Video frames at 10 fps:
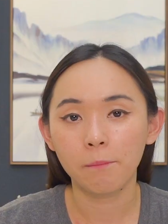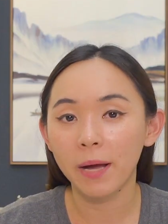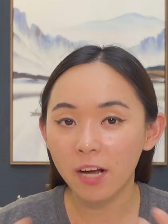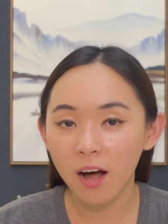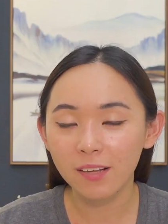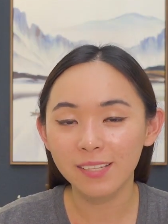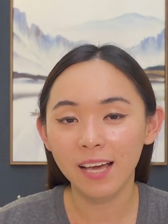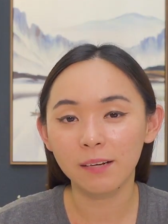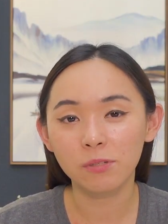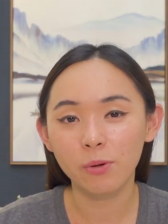My costs
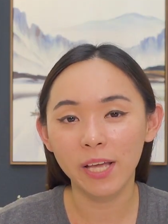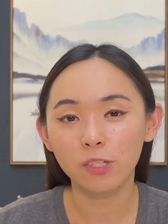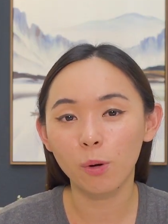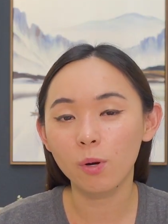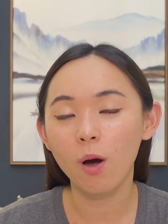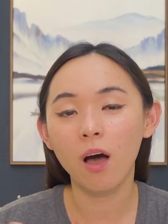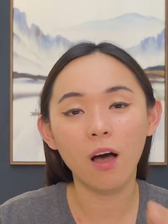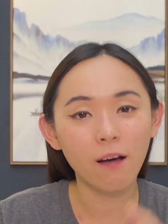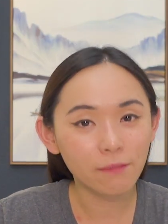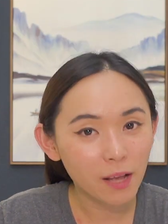add up to a total
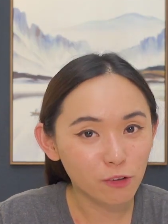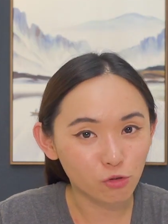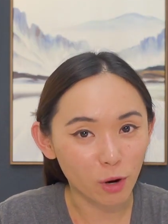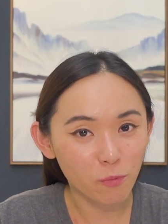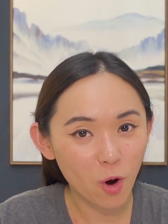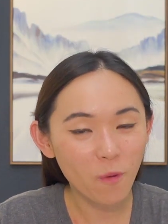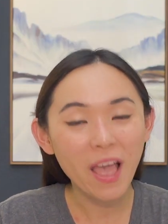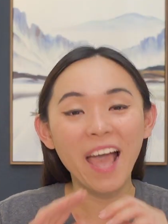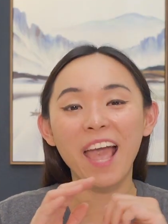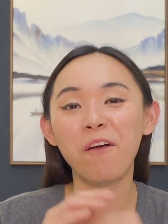of, drumroll,
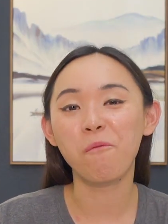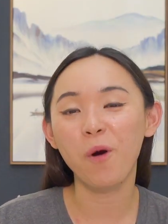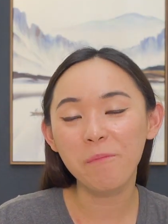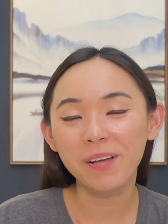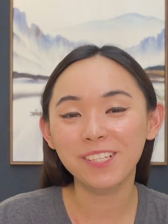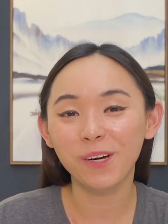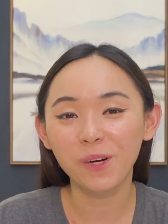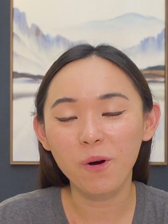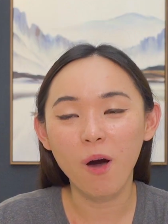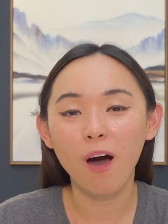a whopping
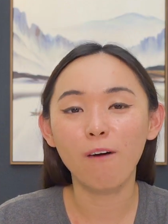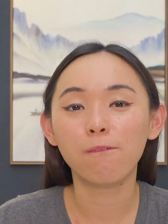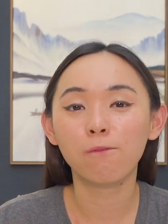total of